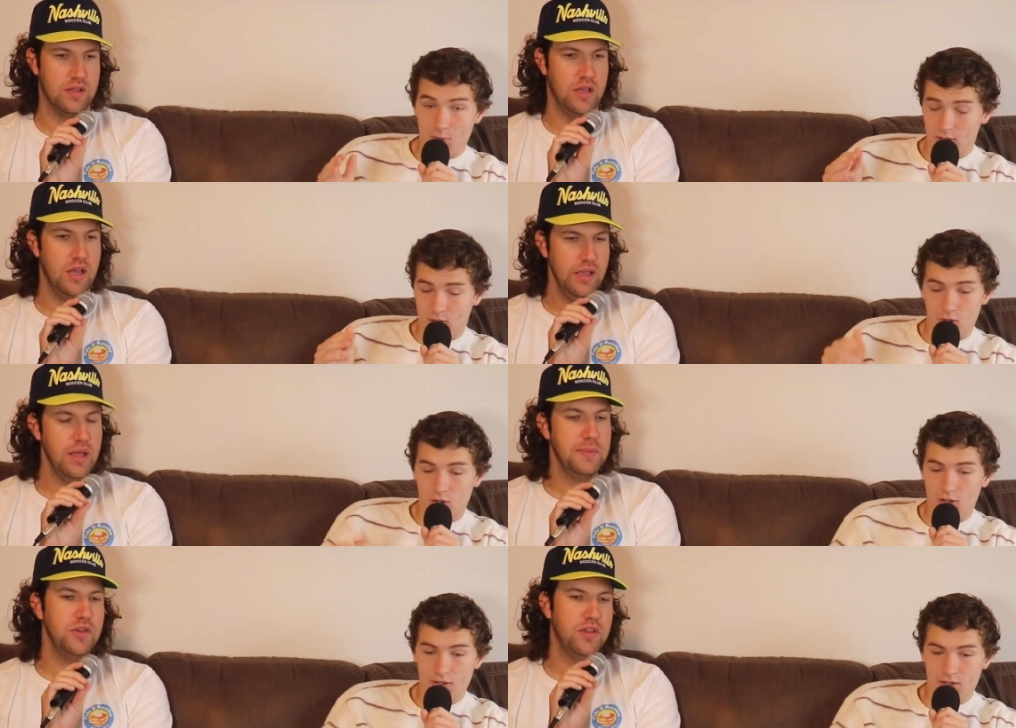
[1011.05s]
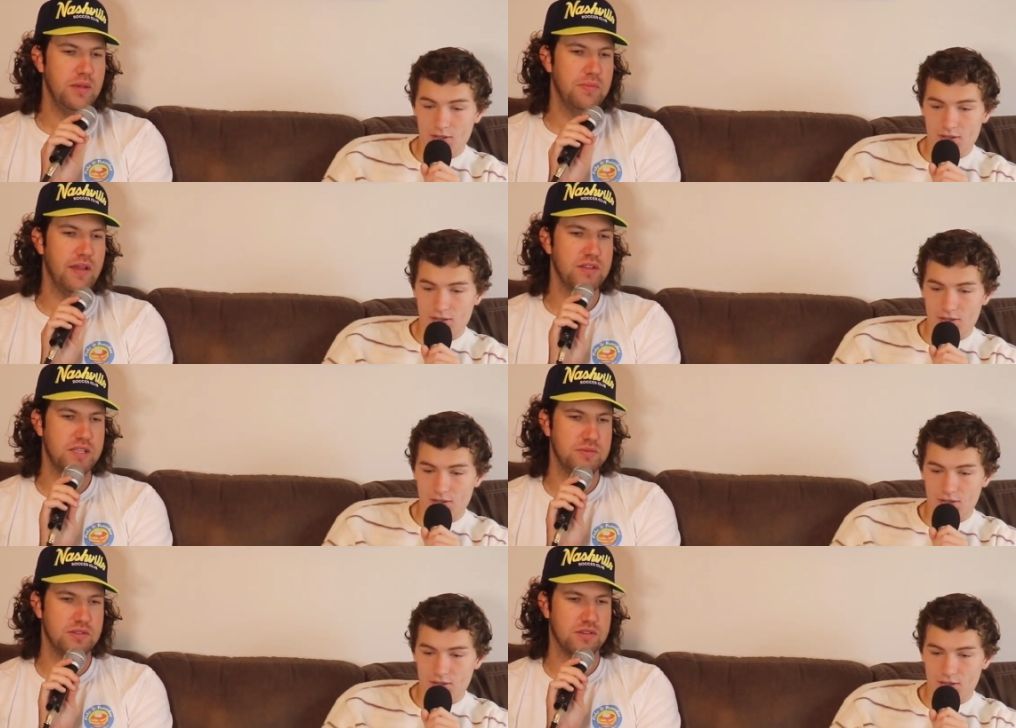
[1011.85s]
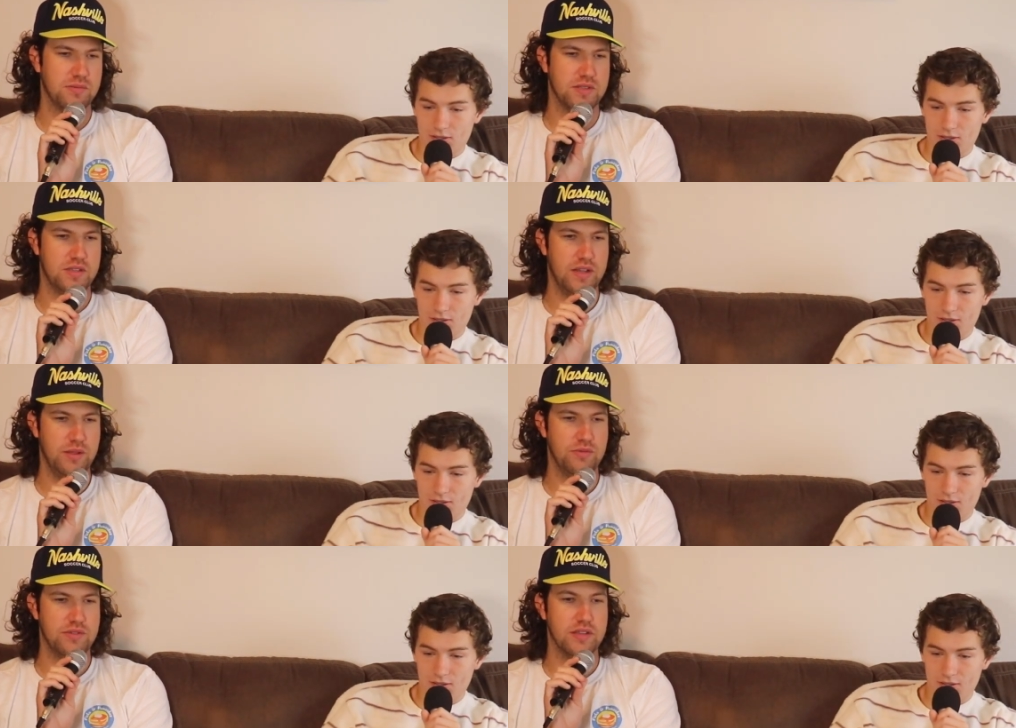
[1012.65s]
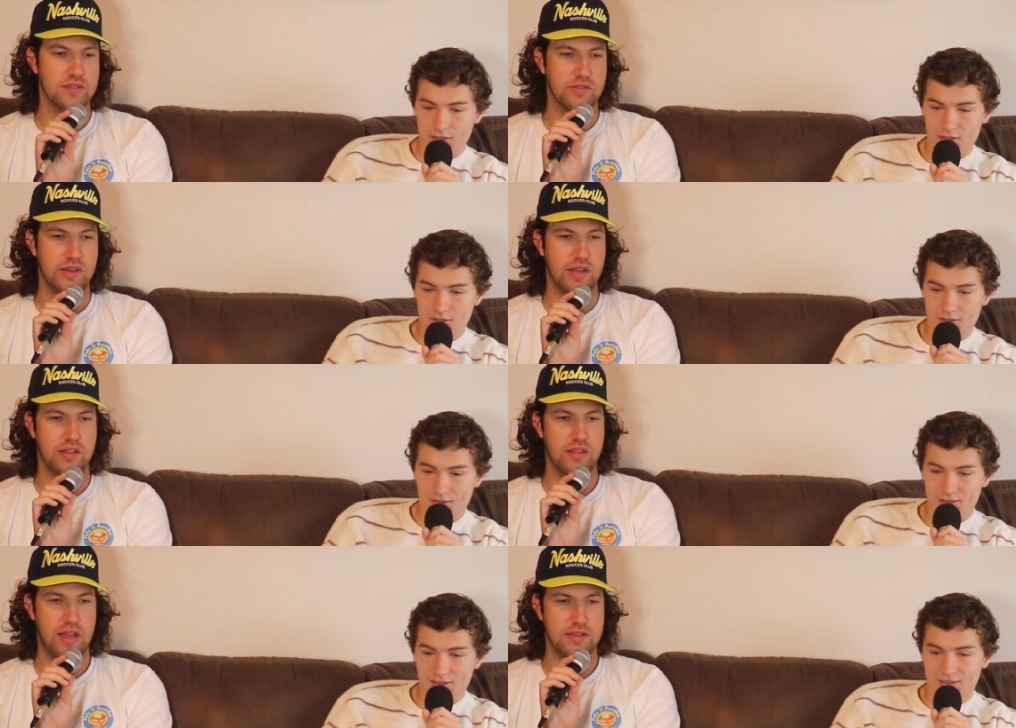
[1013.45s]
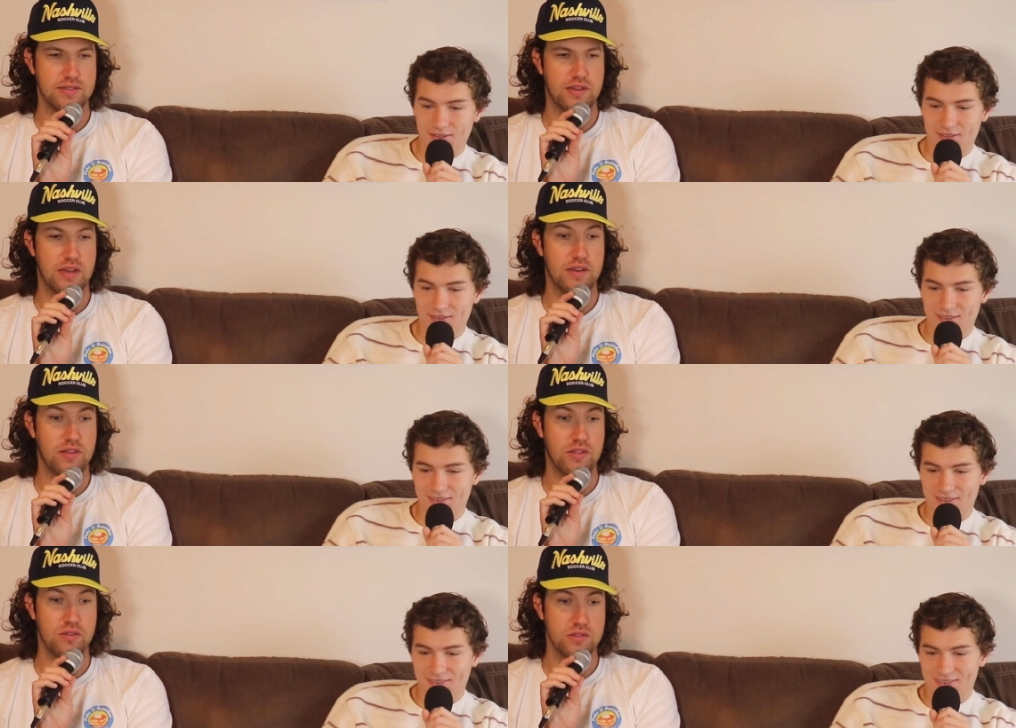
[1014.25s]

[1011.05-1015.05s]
Speaker 1: I'm going to learn. Yeah, but you keep, every time you talk about the stadium, you say it's only ninety thousand. And, and